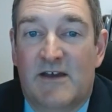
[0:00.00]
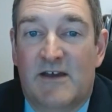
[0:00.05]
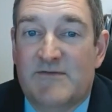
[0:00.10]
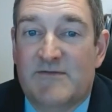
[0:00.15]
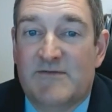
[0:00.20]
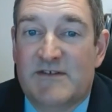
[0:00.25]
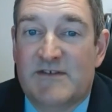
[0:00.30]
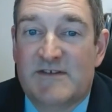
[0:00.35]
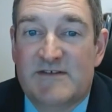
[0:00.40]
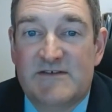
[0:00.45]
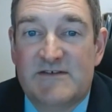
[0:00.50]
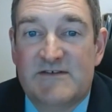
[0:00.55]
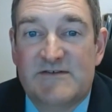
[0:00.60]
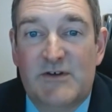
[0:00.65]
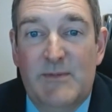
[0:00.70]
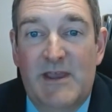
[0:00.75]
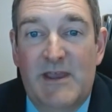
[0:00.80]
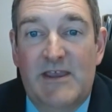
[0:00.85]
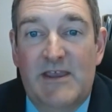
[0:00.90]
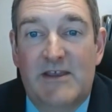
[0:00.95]
decisions are
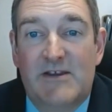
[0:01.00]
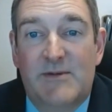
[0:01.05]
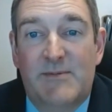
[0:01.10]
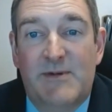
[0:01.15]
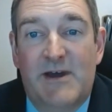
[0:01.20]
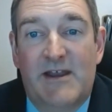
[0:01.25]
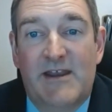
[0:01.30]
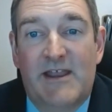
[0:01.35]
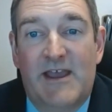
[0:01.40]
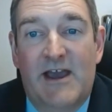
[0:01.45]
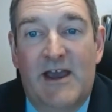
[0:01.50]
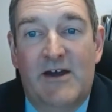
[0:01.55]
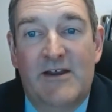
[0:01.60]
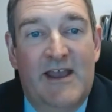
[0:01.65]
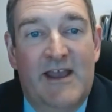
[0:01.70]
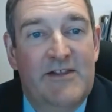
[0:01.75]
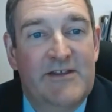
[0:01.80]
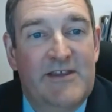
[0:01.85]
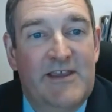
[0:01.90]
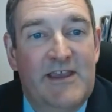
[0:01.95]
made about how to
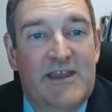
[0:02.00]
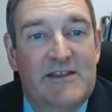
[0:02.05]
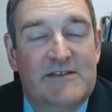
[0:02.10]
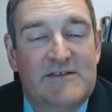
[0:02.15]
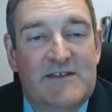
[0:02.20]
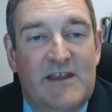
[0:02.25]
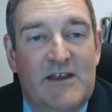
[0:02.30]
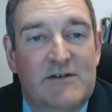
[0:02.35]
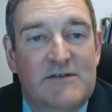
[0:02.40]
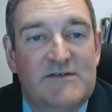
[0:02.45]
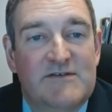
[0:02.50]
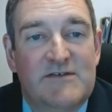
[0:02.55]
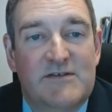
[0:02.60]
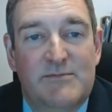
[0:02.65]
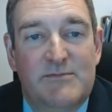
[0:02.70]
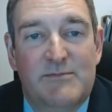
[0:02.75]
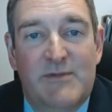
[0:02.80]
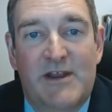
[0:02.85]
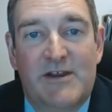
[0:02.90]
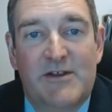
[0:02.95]
allocate scarce
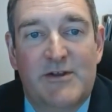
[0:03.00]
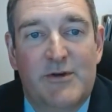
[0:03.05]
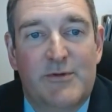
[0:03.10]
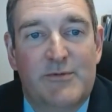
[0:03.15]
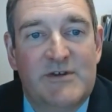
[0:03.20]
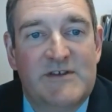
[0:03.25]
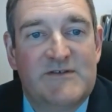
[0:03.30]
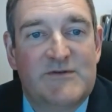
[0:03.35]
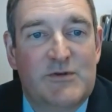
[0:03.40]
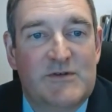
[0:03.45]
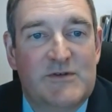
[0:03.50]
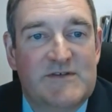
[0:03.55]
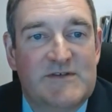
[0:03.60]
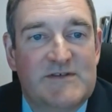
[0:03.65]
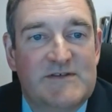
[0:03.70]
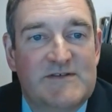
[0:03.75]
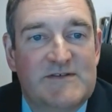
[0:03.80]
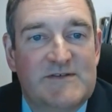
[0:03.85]
medical resources.